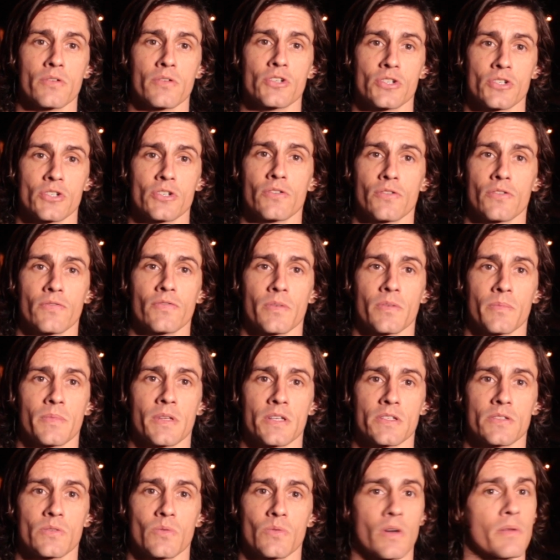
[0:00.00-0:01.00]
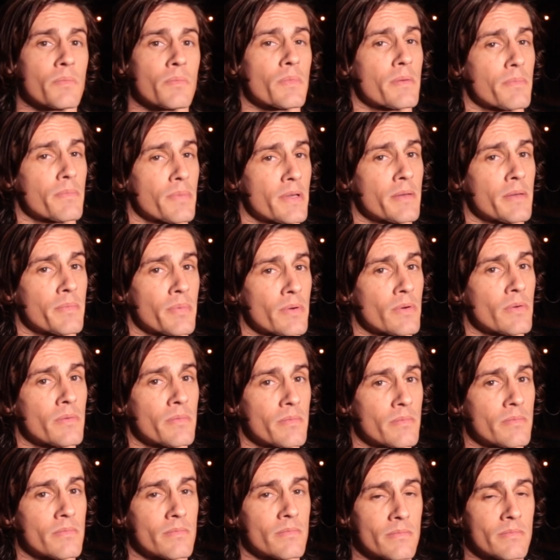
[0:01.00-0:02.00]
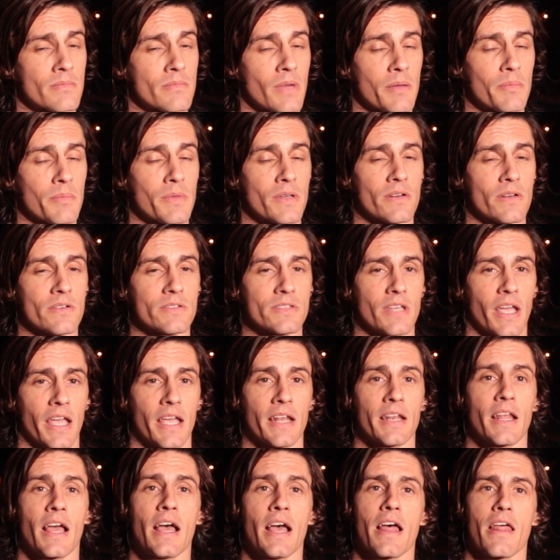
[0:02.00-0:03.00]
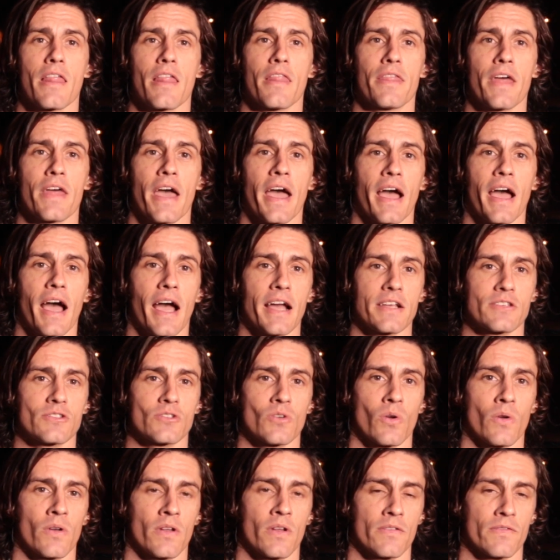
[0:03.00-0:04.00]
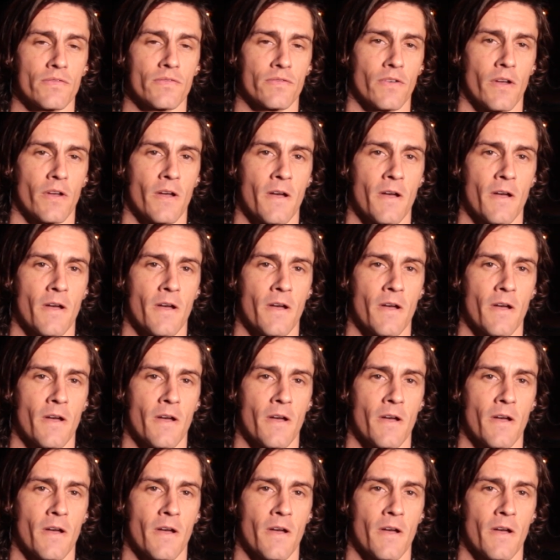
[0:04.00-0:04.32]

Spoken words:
shoe from this one, but people might be entertained. That I sort of,